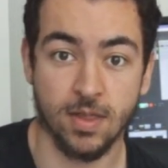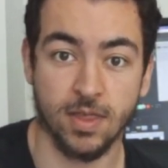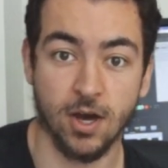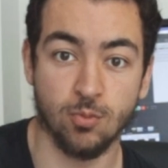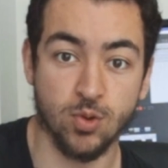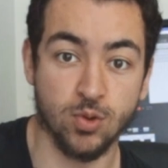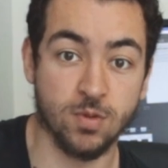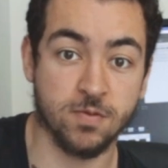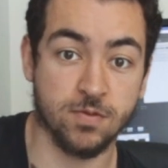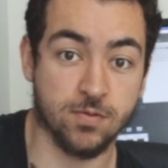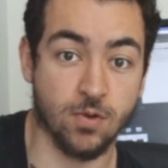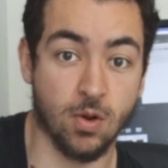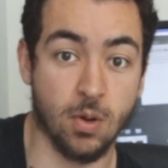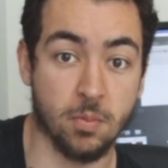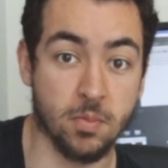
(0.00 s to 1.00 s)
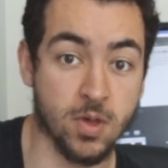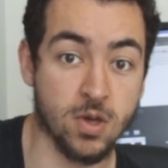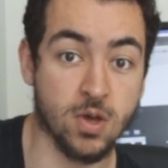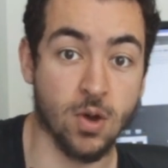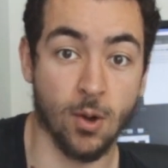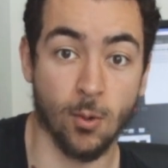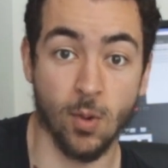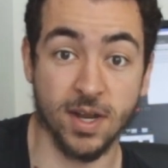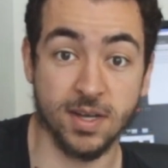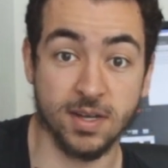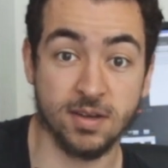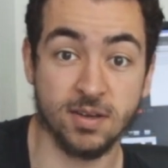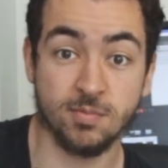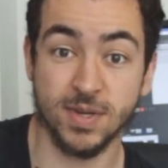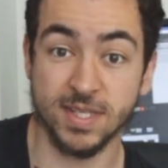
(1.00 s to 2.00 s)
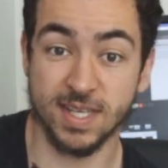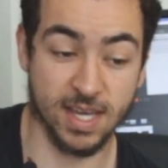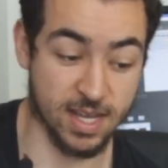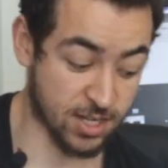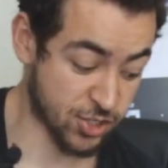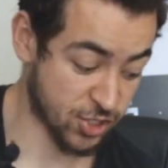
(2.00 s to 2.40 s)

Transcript: They'll move from one particular